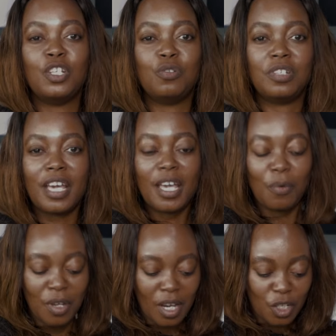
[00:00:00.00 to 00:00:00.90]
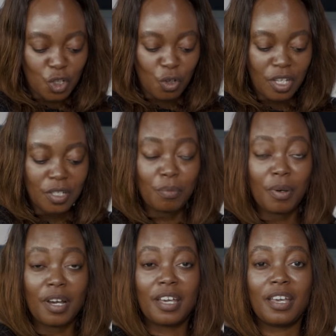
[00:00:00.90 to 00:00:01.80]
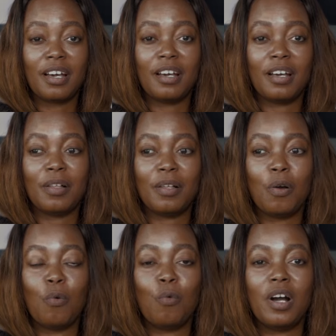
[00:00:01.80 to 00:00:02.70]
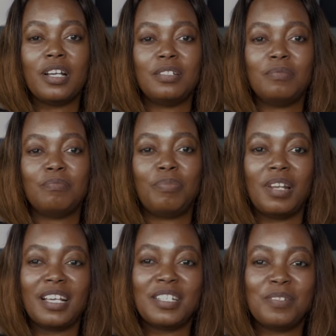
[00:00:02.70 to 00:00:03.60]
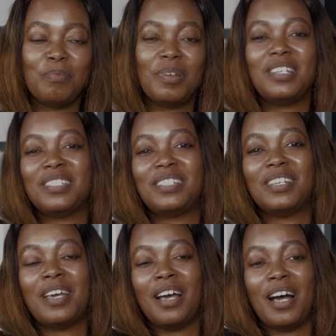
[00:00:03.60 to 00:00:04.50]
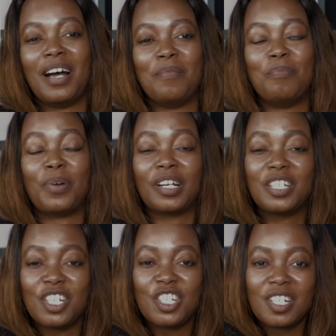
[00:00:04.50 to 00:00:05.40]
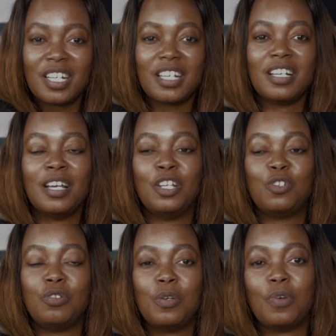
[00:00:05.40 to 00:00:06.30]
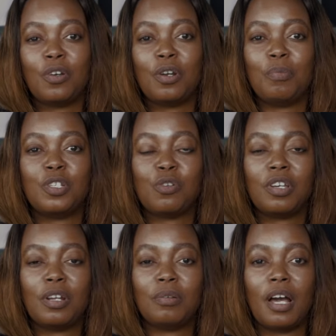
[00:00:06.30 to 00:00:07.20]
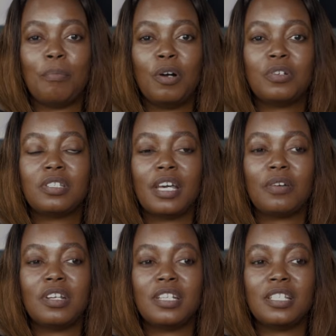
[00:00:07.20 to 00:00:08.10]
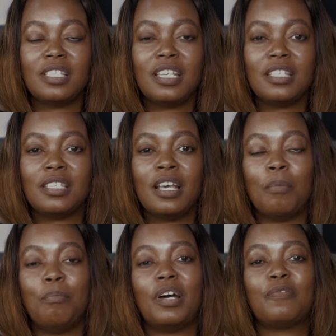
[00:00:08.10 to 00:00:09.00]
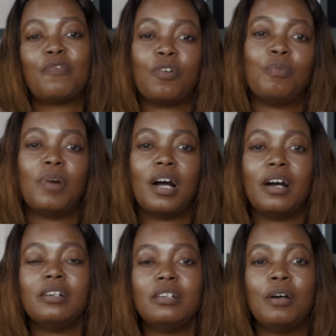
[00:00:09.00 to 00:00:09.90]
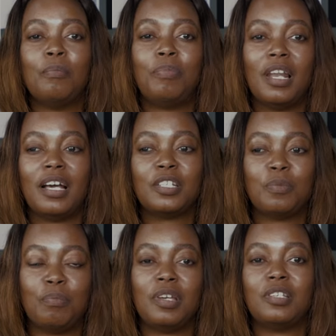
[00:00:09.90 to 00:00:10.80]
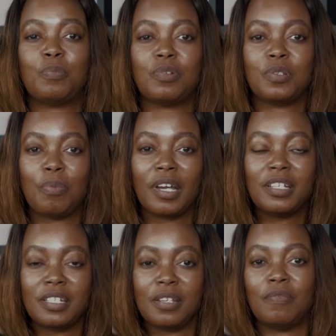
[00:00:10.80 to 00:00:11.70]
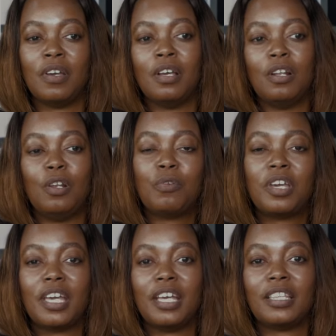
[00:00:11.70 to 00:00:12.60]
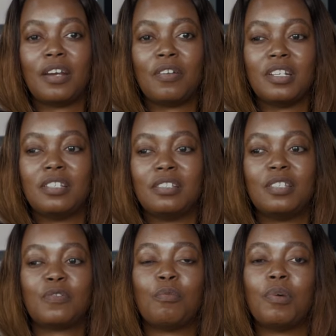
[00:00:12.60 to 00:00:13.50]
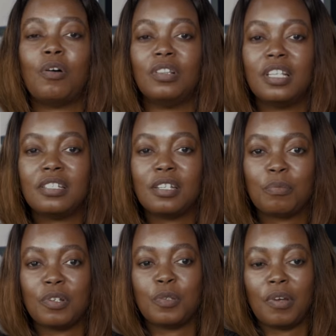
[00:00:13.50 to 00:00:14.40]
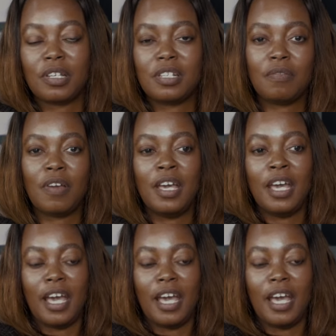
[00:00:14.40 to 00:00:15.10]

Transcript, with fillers: Today, we are joined by uh, one plant based um, practitioner. Today, we're going to be talking about thyroid disease, but from a plant-based perspective, looking at thyroid disease from a holistic perspective.